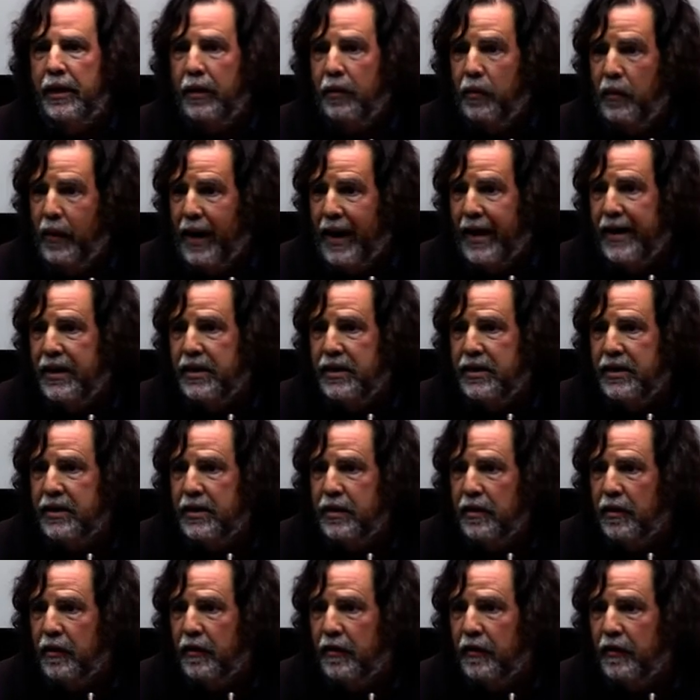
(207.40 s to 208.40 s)
the
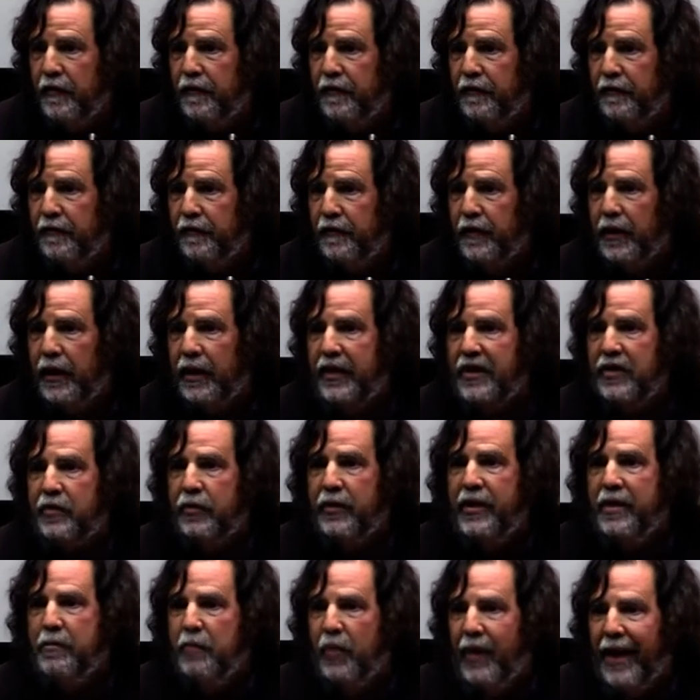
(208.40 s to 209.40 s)
rise of
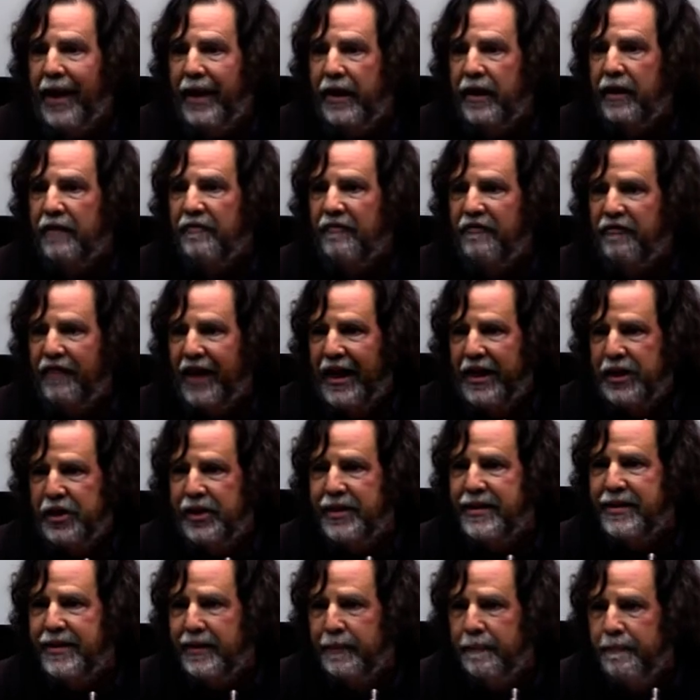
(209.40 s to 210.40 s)
extreme right and
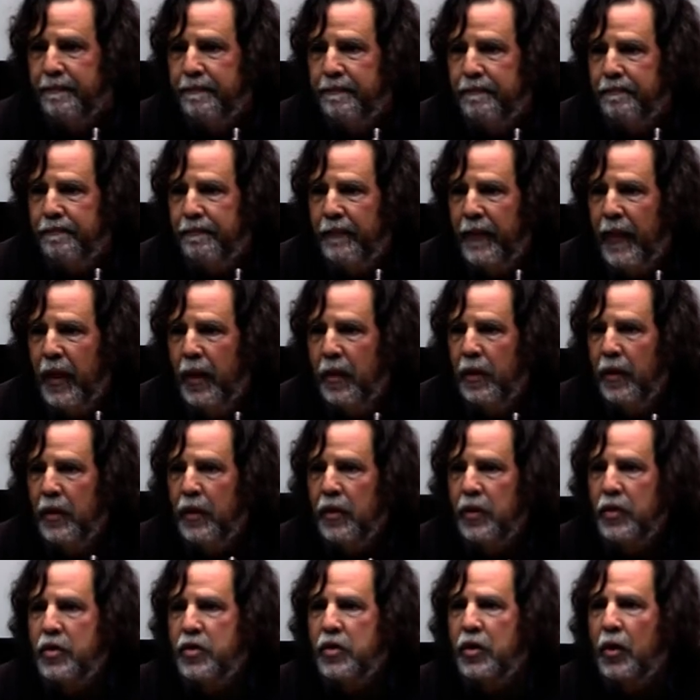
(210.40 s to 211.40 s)
fascism.
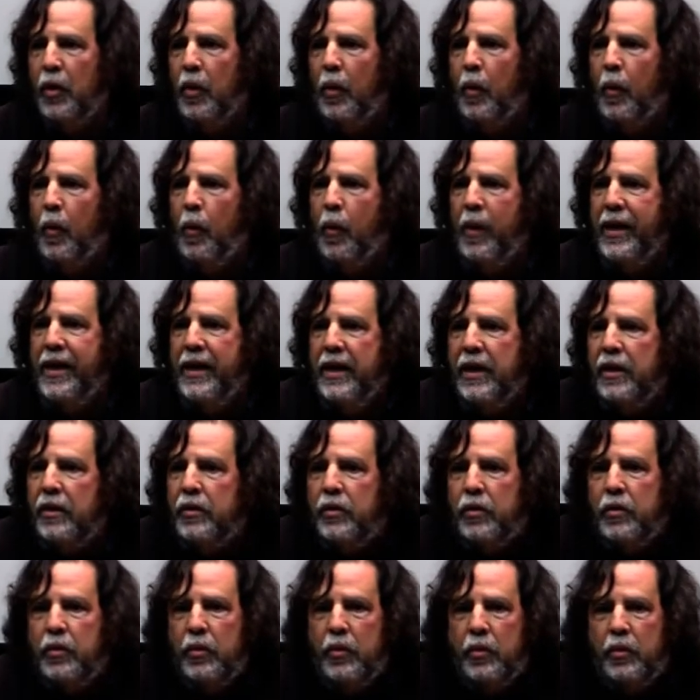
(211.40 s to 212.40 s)
So we
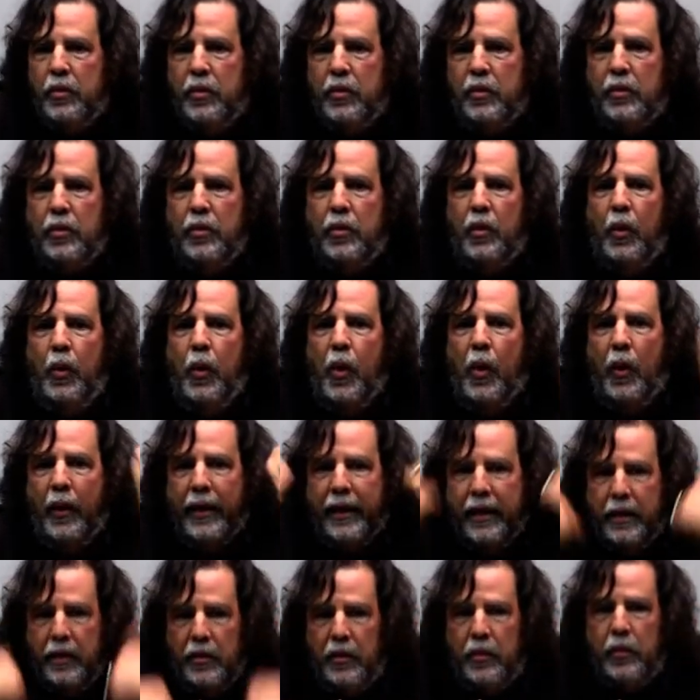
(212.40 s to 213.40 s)
need to, to
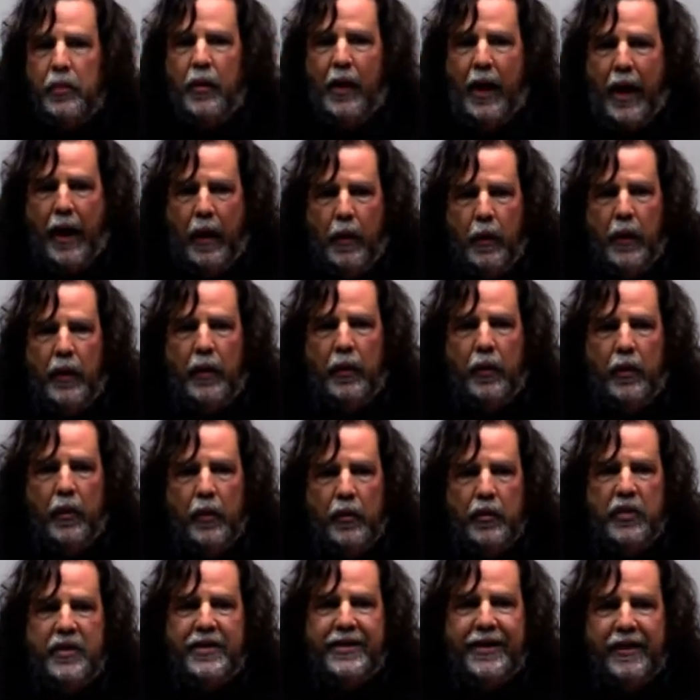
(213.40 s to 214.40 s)
go into our
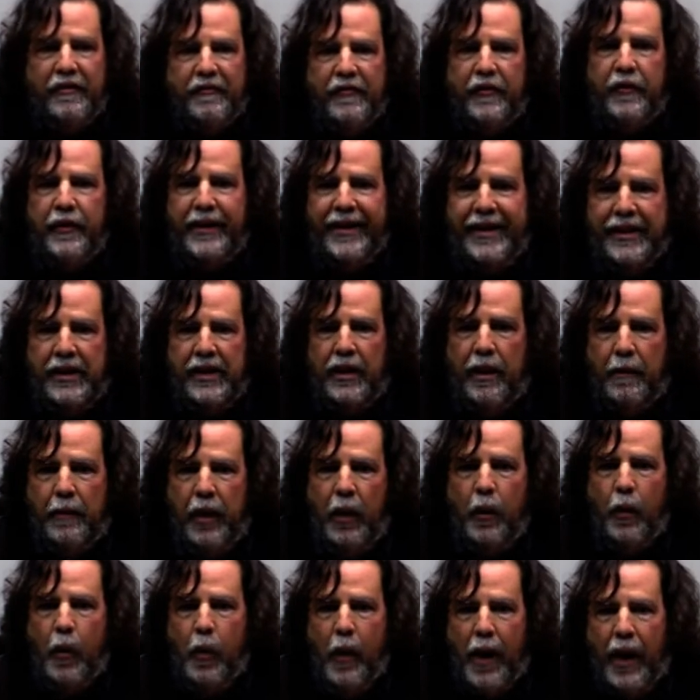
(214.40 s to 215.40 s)
own self-critique
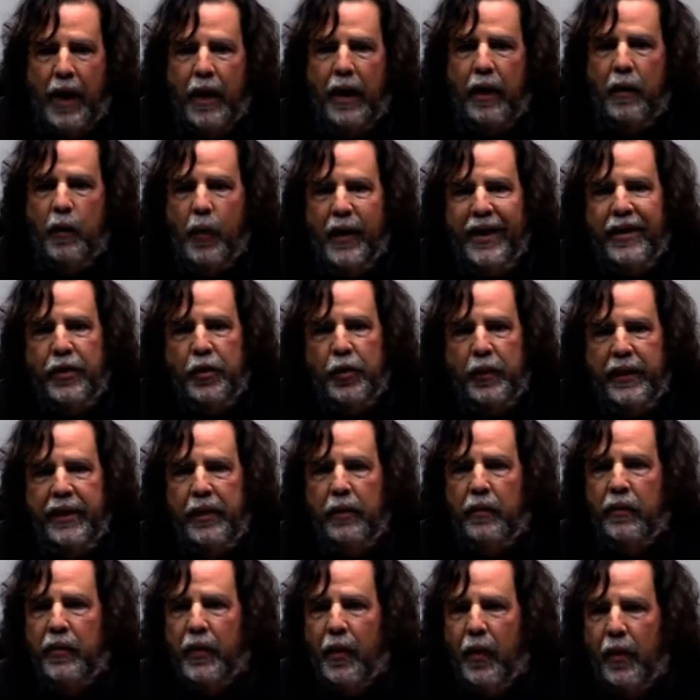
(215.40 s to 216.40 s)
about what are we
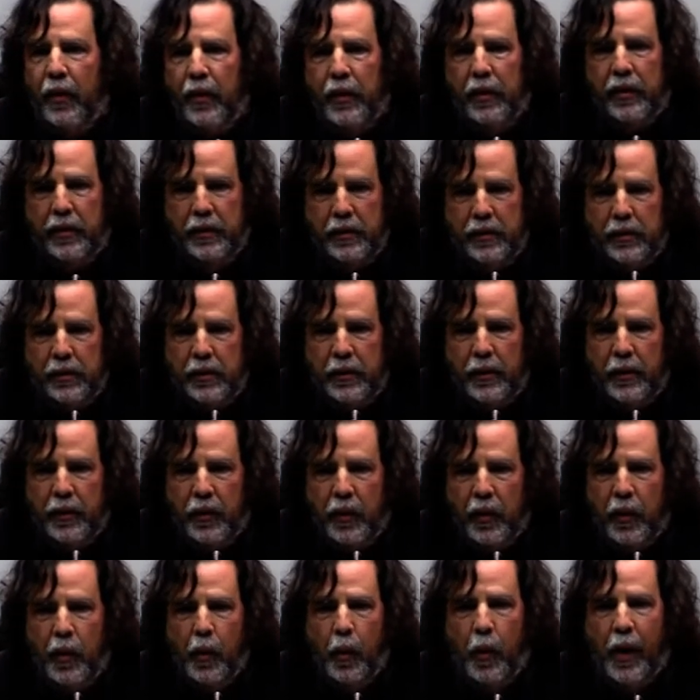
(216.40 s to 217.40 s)
doing wrong?
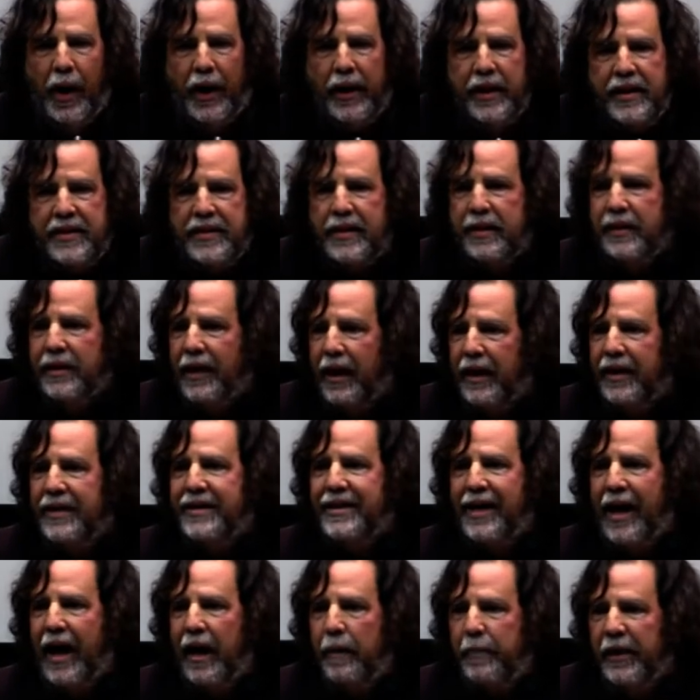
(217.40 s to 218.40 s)
You know, what is it that
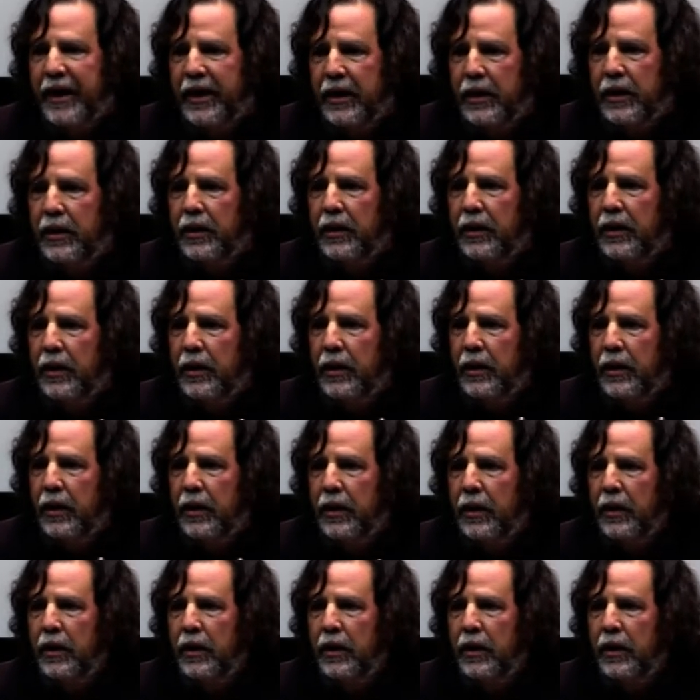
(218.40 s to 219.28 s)
is happening